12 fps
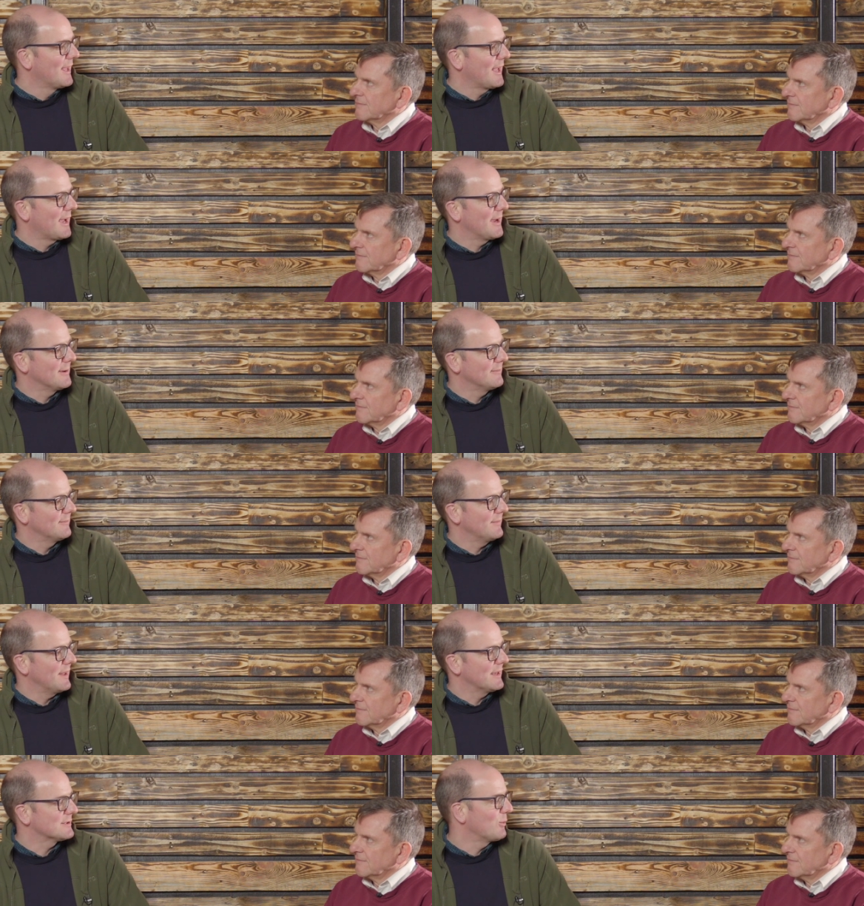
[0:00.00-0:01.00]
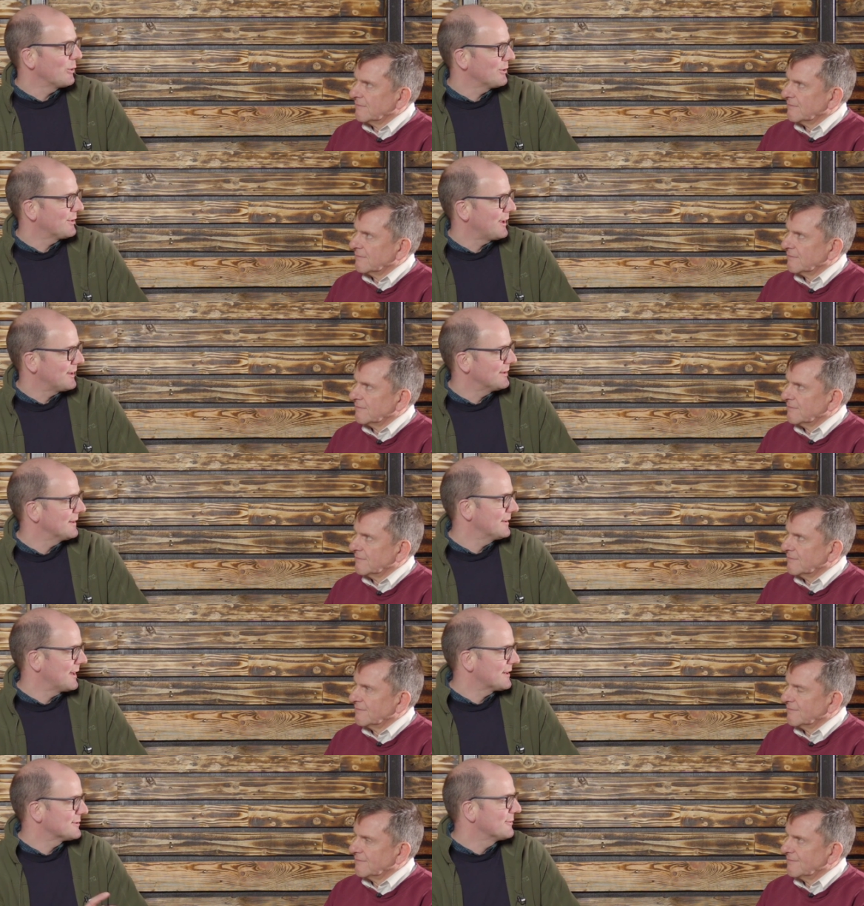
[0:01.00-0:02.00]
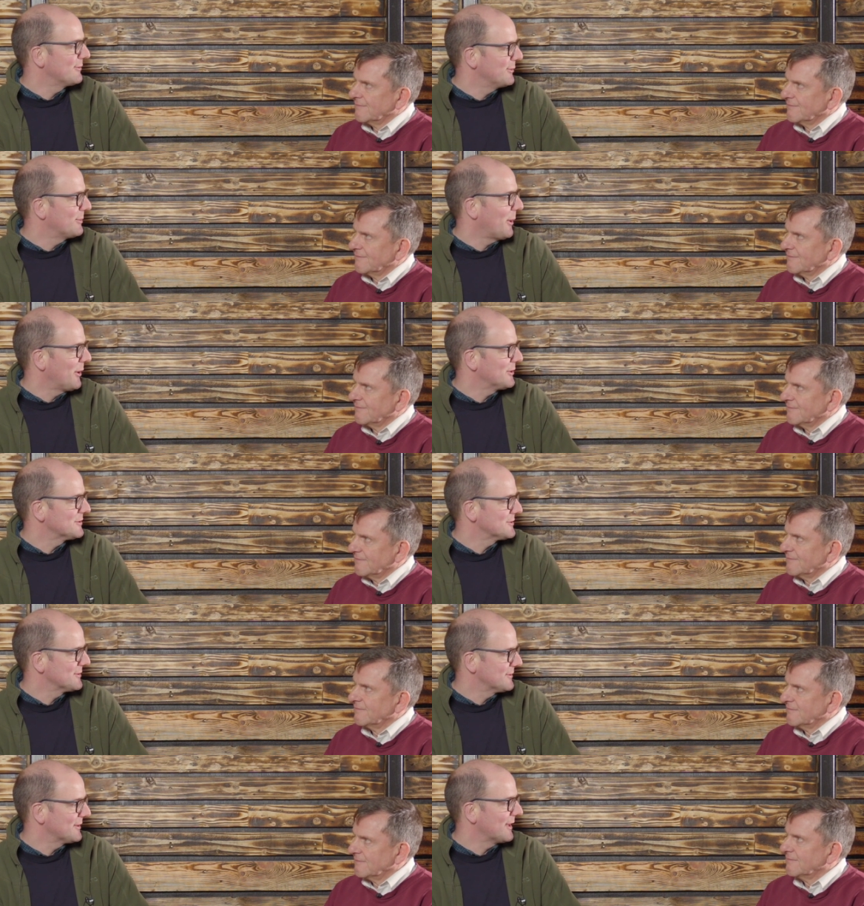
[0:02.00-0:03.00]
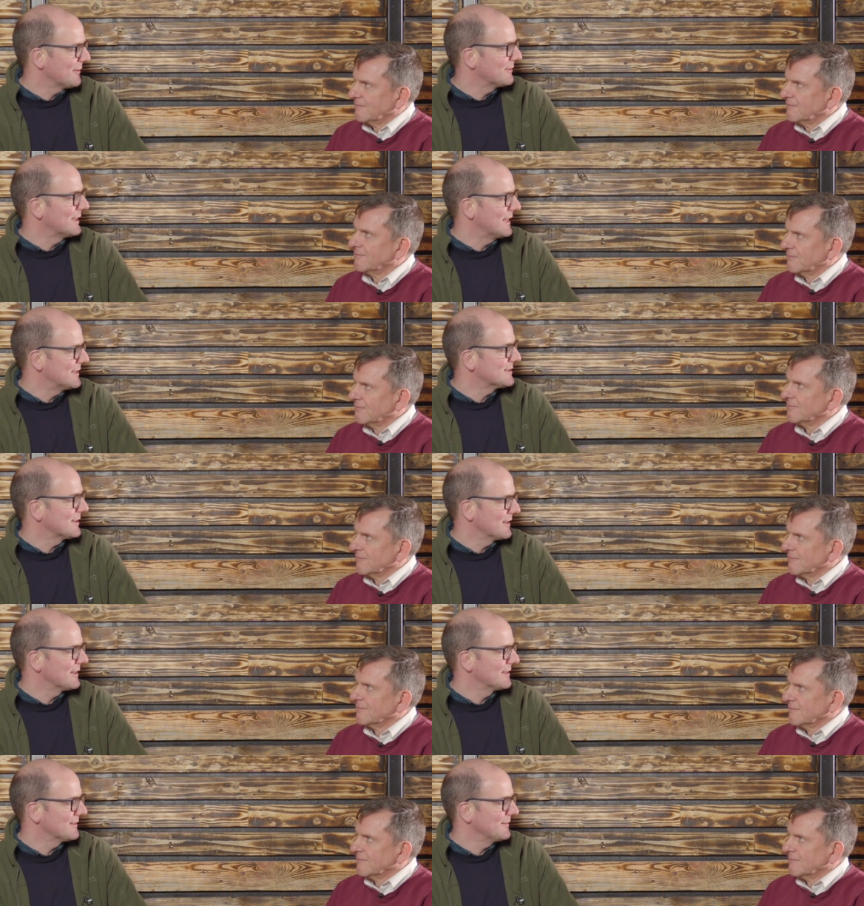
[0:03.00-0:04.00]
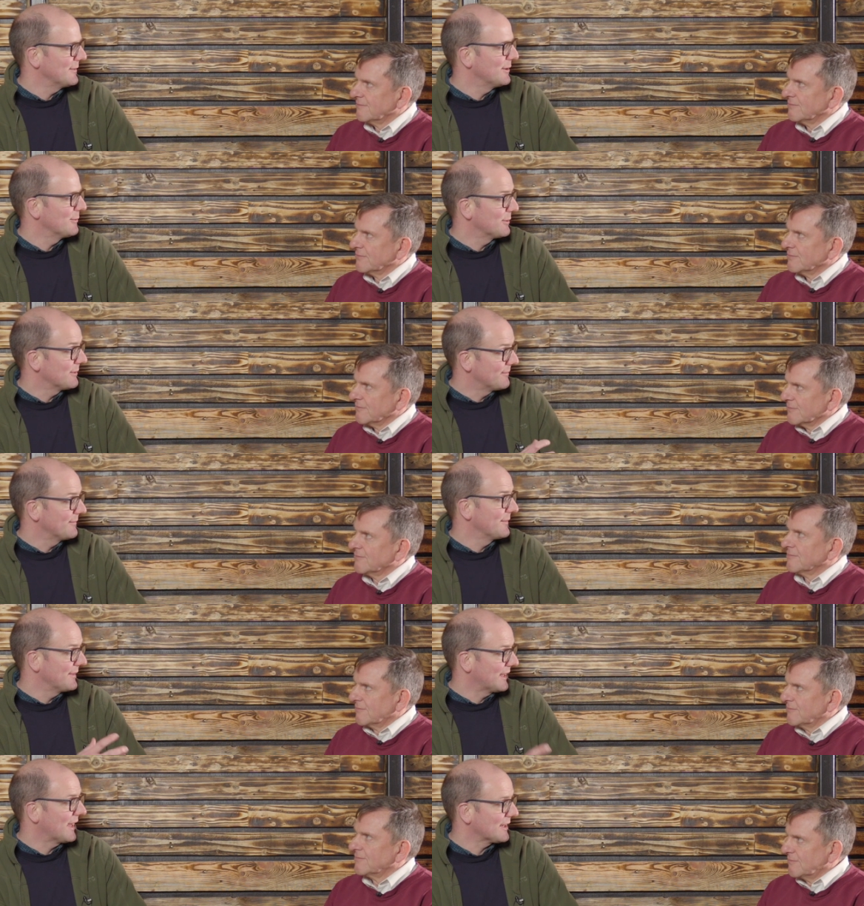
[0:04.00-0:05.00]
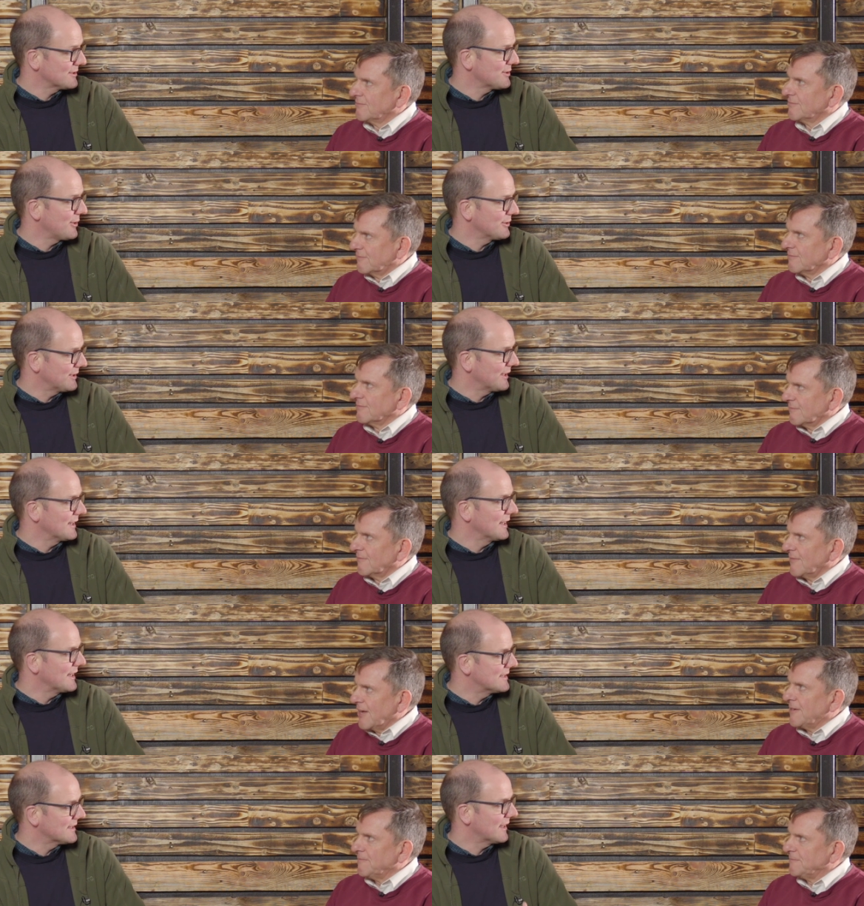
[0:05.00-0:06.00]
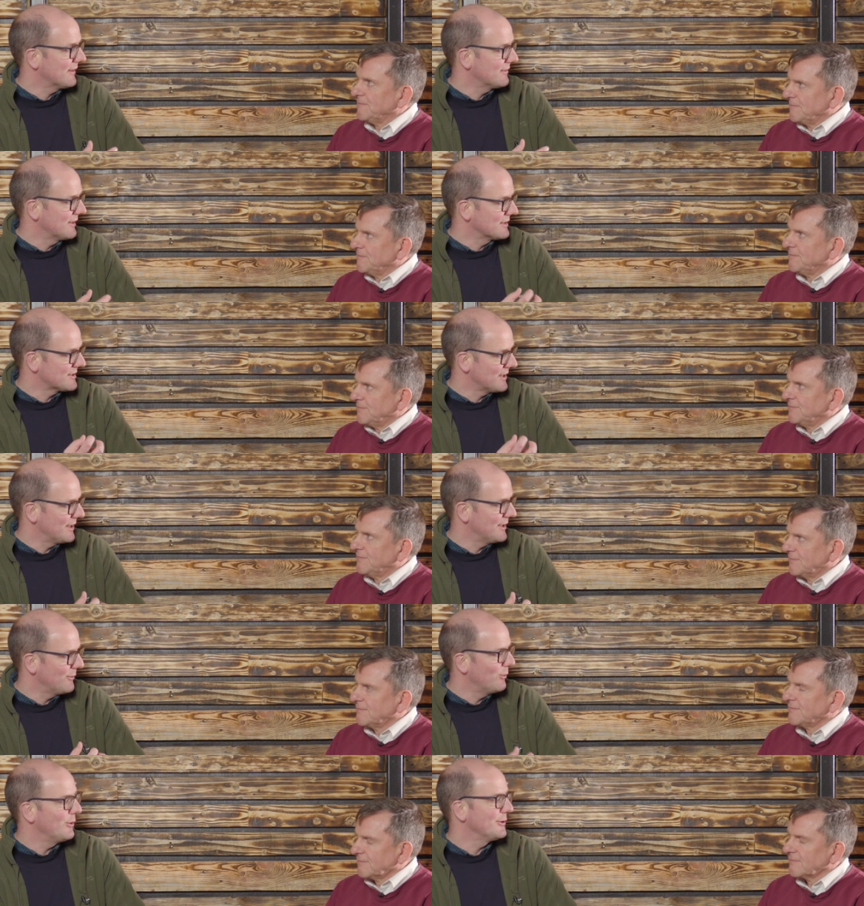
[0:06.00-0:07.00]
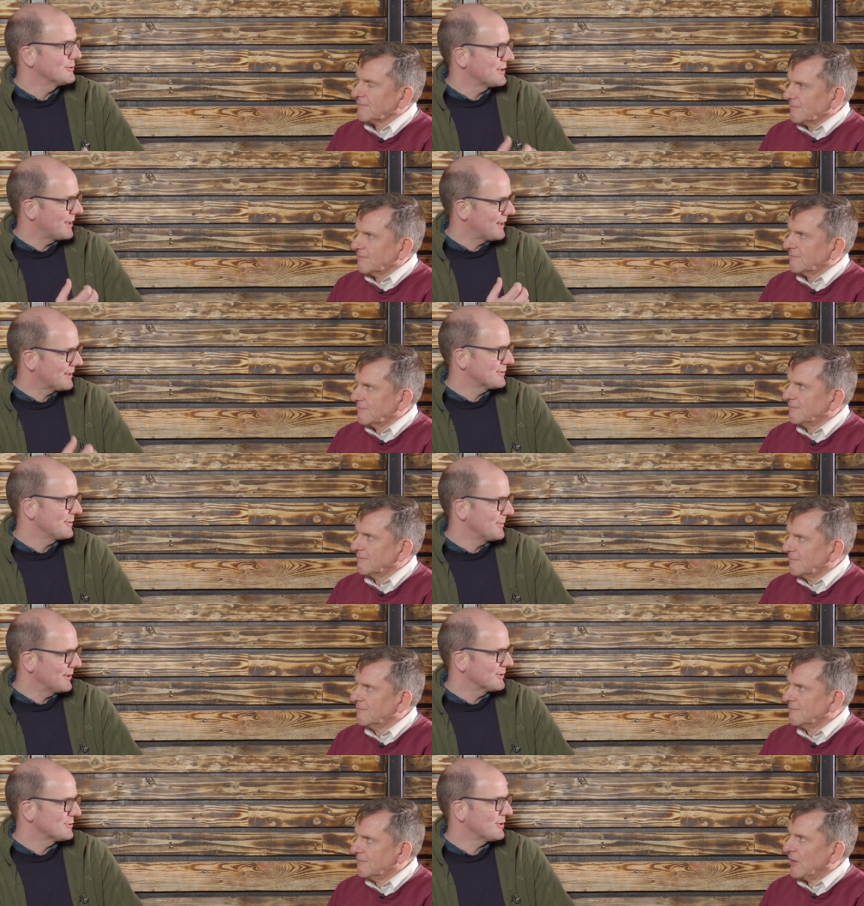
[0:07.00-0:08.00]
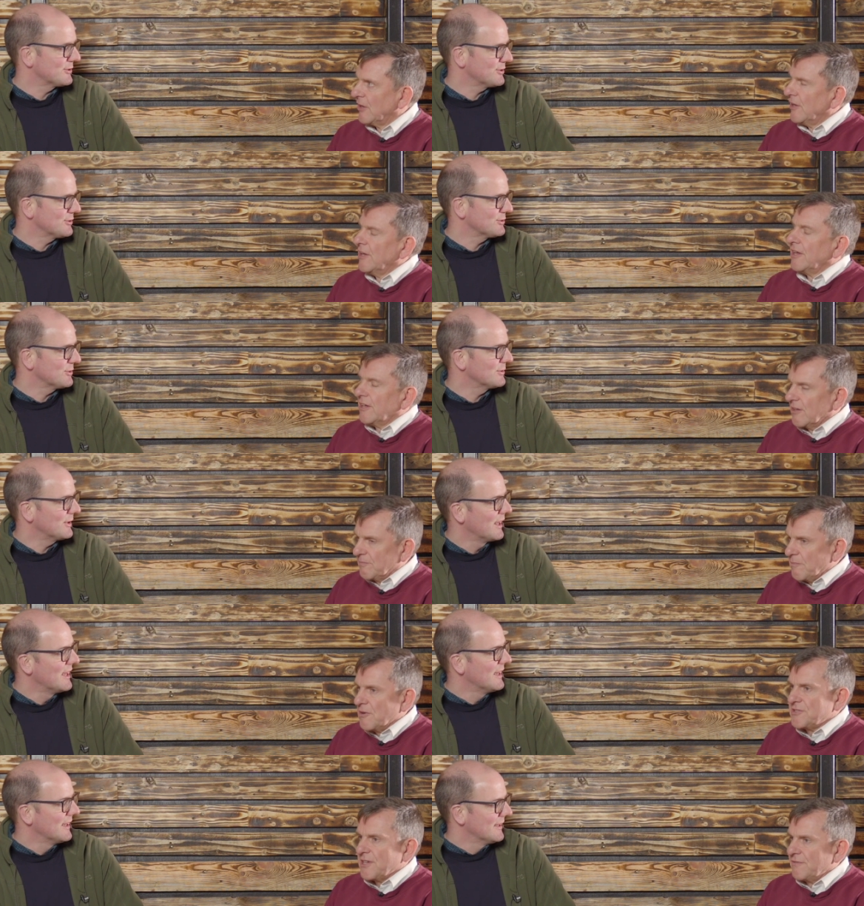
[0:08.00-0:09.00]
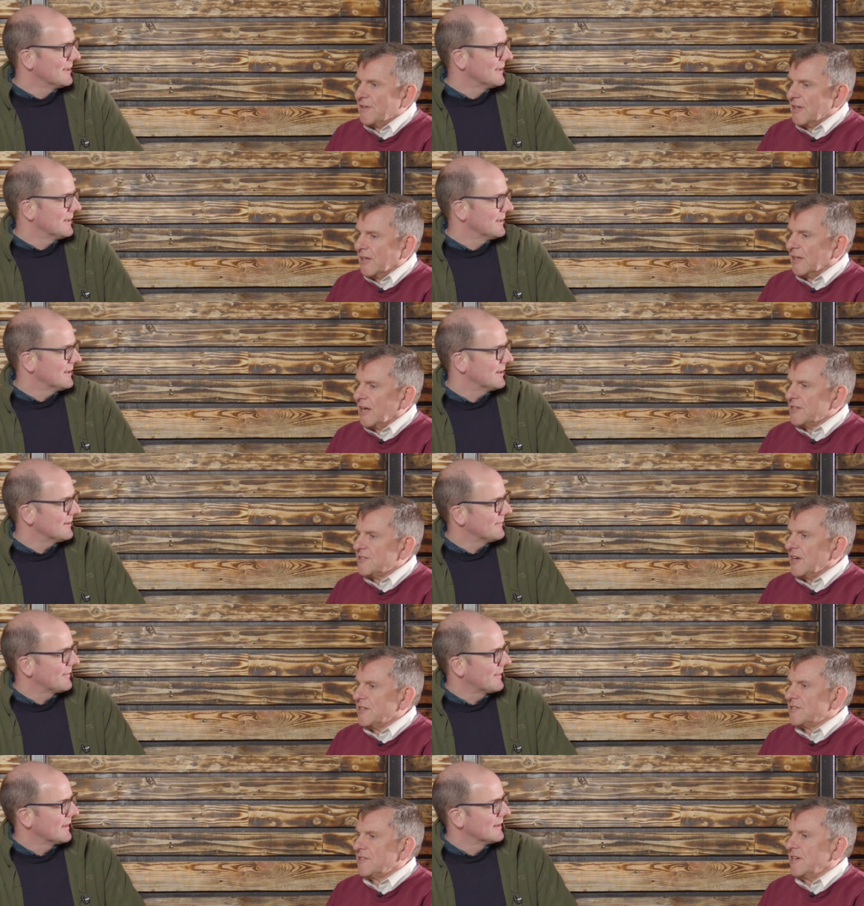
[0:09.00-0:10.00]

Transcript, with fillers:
Speaker 1: um, it's worth that extra few pounds to give the yeast the, you know, the, the kickstart that it needs yep. and to give the cell walls that extra bit of structure. So
Speaker 2: most definitely, it's yeah. it's